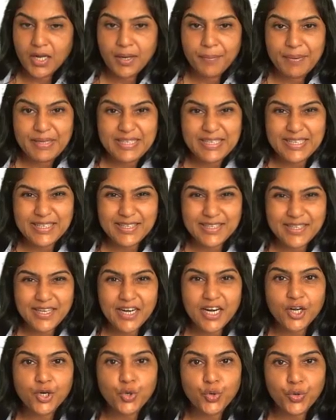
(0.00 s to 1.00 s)
But since there
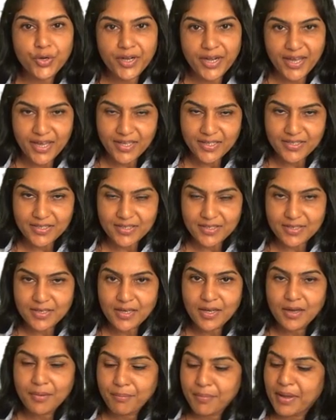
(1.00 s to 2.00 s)
are no dates,
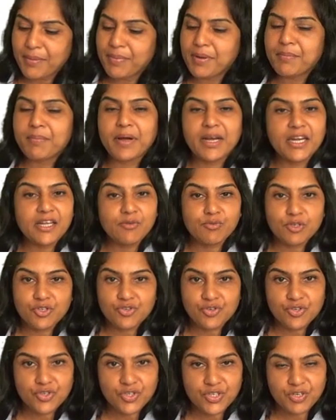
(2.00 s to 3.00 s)
maybe money
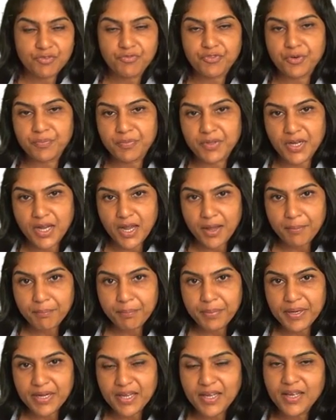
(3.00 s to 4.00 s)
was received from the
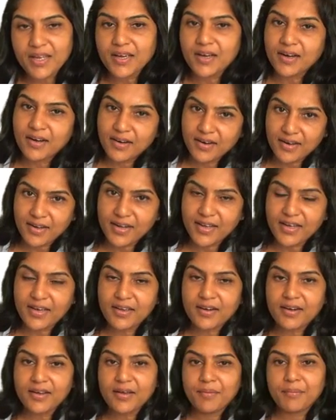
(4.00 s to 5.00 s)
company
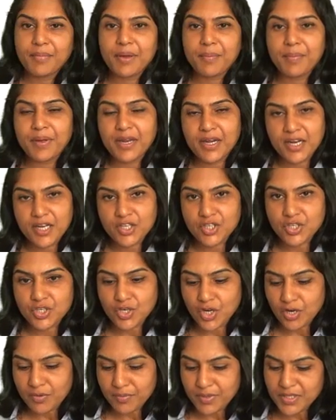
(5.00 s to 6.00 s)
earlier, maybe in
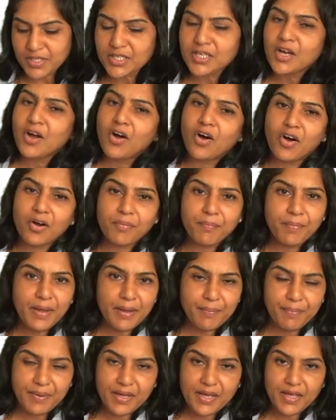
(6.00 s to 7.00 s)
installments, or
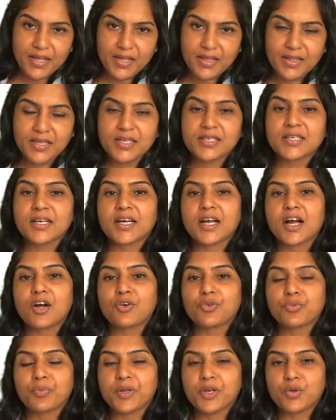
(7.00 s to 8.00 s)
maybe this
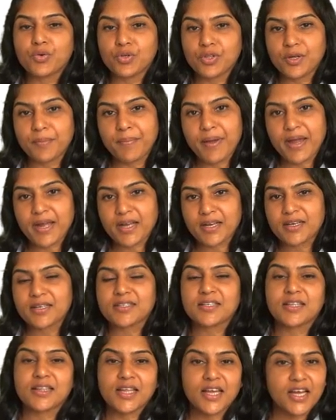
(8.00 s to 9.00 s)
account, we know the bankers
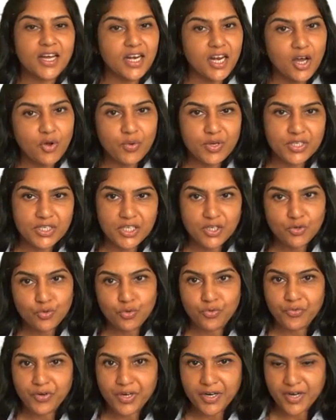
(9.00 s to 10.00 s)
and they allow as an
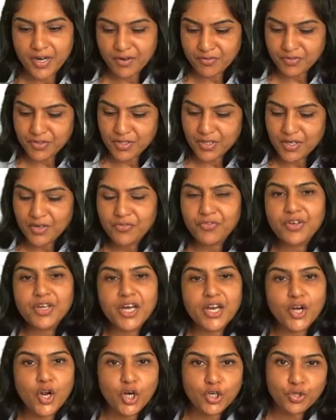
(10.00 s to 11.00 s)
overdraft. We
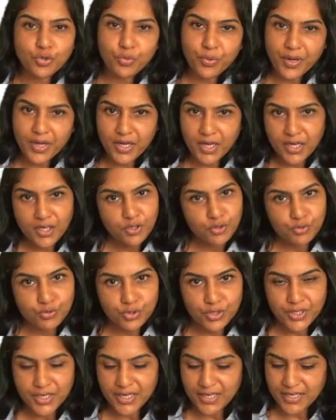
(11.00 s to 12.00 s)
are not going into
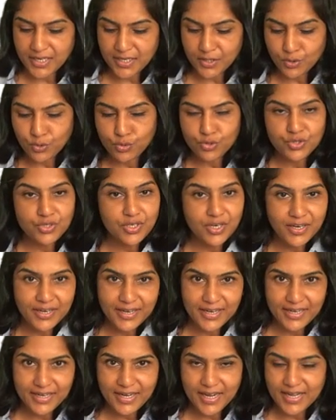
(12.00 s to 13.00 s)
those
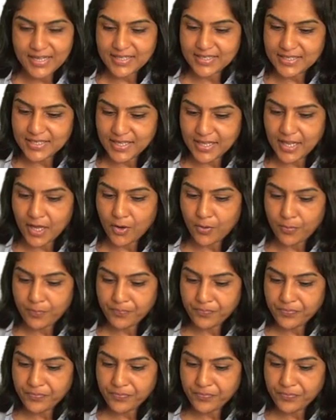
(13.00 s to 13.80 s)
details now.